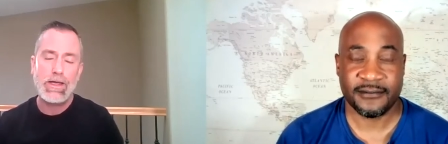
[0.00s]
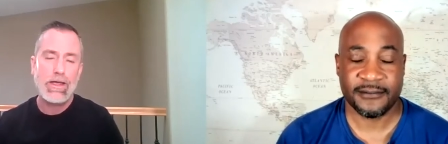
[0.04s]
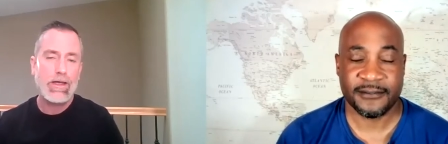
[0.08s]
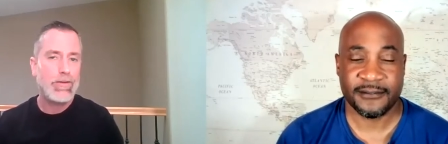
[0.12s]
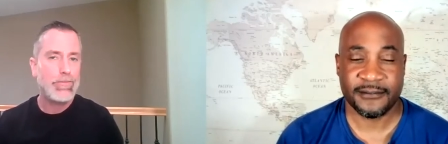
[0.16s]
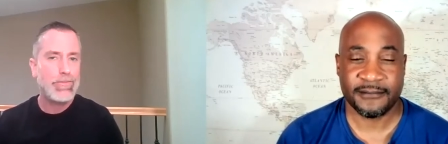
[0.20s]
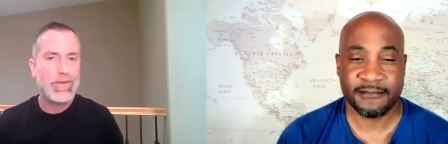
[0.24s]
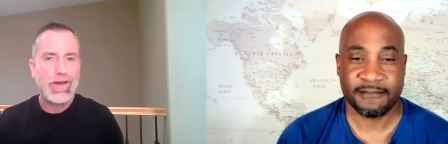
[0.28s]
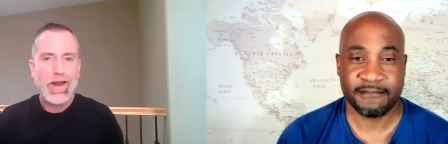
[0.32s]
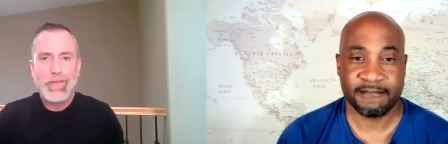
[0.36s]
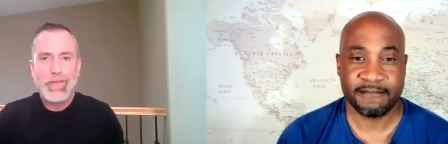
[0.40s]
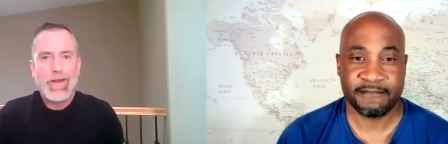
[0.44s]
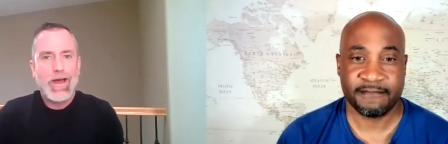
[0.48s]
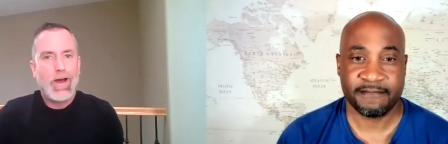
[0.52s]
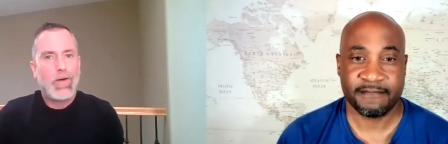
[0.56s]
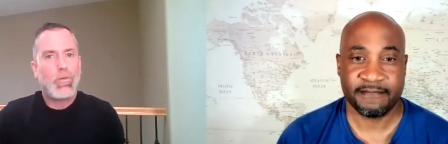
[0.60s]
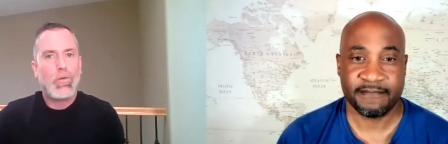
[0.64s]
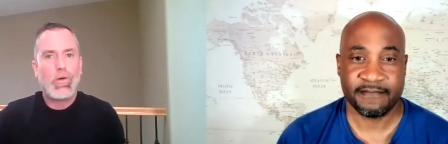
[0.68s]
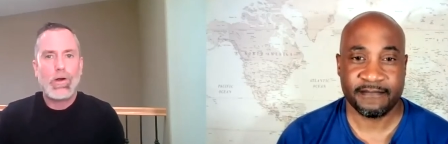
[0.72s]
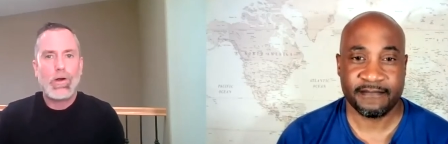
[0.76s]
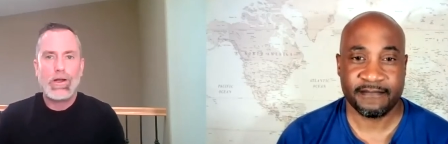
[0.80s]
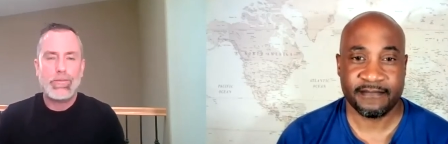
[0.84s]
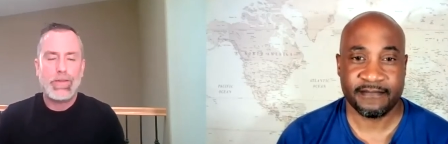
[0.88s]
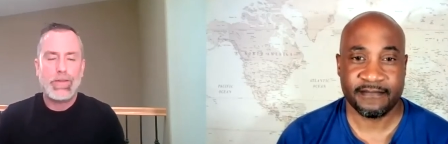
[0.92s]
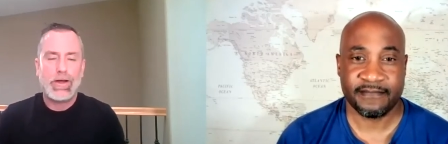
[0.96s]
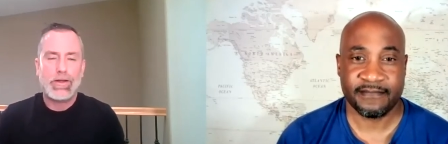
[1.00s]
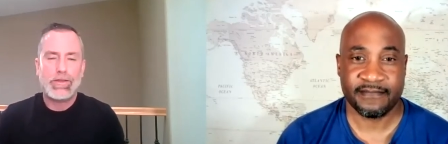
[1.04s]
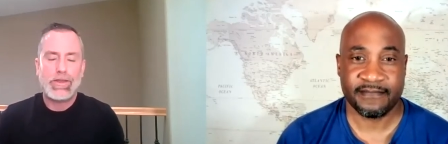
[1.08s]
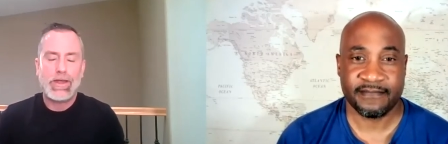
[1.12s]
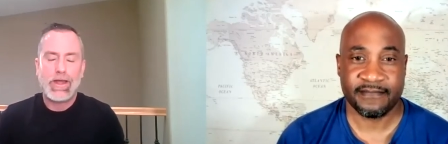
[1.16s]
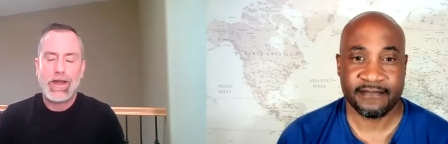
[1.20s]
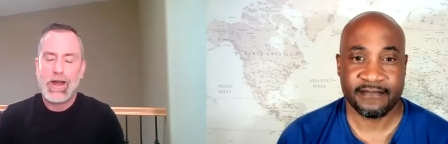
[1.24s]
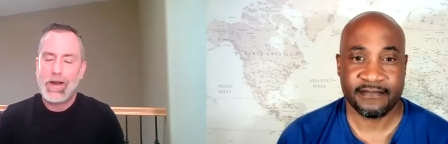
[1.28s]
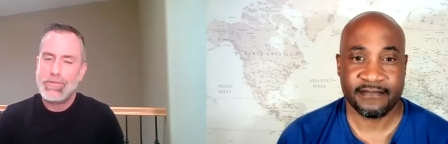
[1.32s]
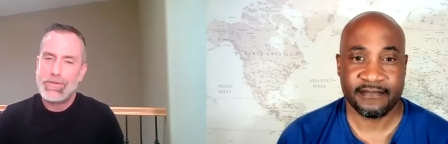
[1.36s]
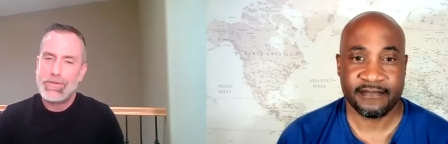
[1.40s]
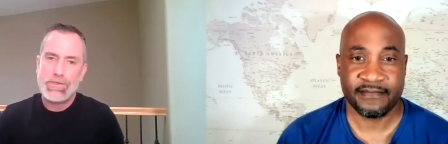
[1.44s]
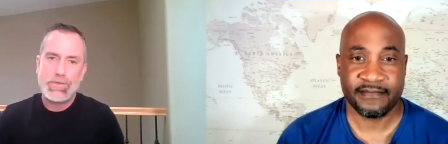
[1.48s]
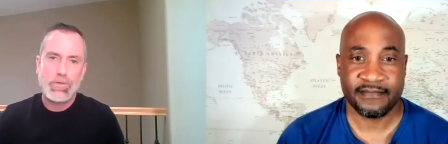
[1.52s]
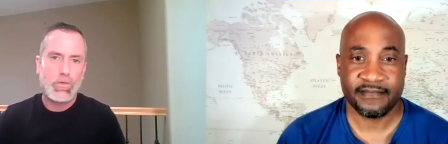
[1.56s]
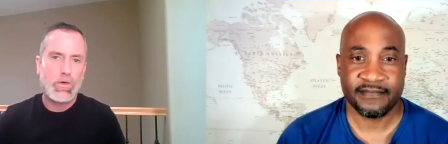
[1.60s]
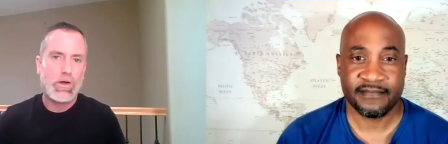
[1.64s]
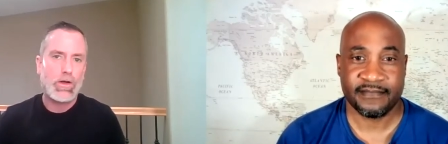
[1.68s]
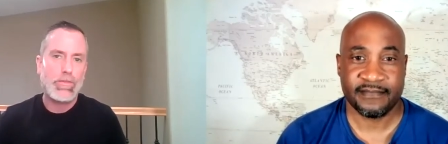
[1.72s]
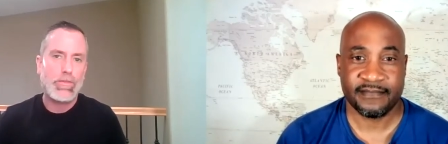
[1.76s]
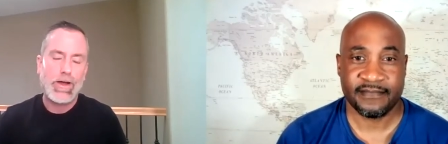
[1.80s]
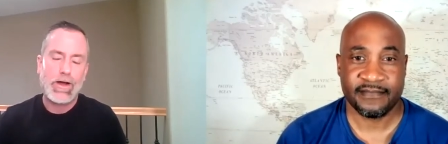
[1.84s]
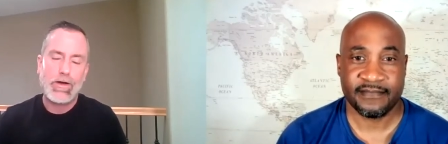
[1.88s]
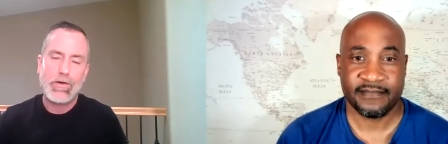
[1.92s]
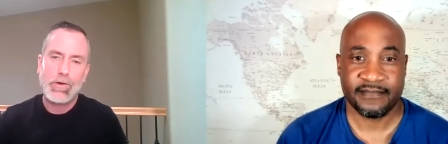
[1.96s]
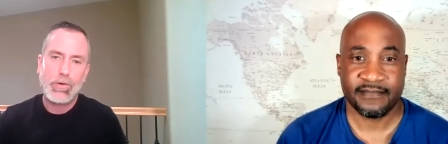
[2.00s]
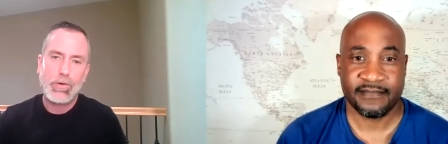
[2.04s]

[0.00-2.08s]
Speaker 1: But I'm not worried about that. I'm just worried about